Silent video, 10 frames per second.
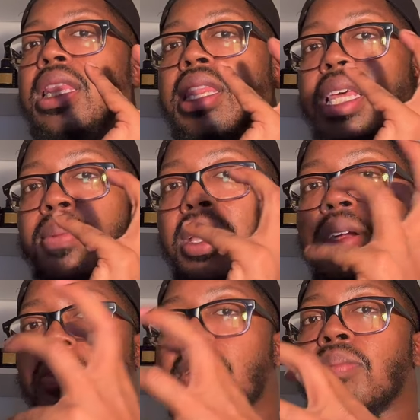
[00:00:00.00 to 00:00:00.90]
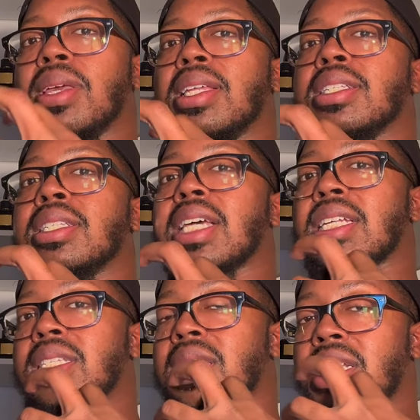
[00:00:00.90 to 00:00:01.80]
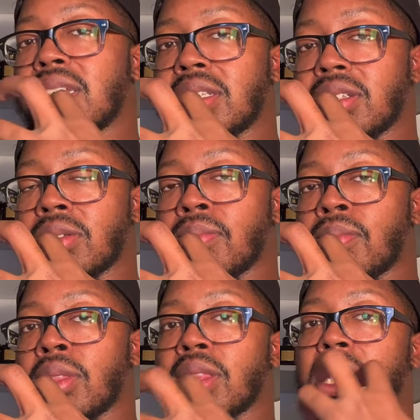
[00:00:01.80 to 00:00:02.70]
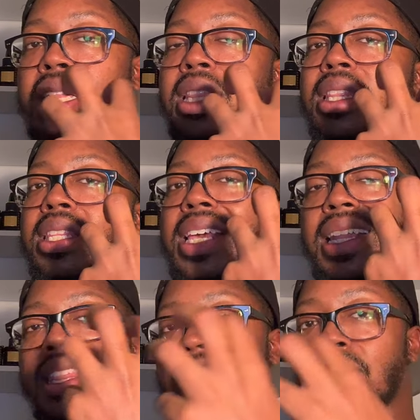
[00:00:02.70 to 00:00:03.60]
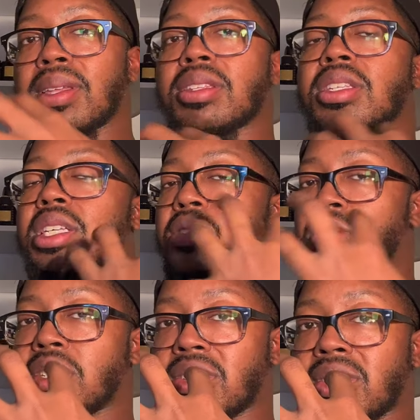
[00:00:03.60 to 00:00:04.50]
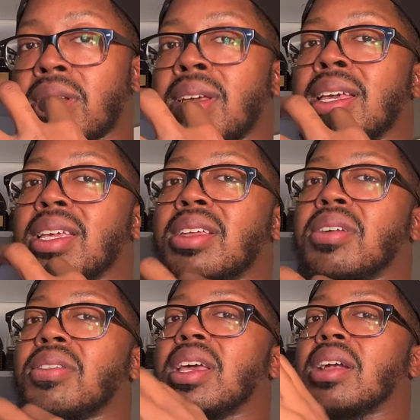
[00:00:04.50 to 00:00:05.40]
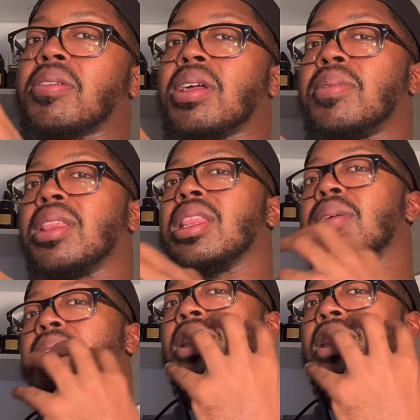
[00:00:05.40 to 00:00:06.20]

lemon creamy zestiness, that that lemon citrus, you know, that creamy lemon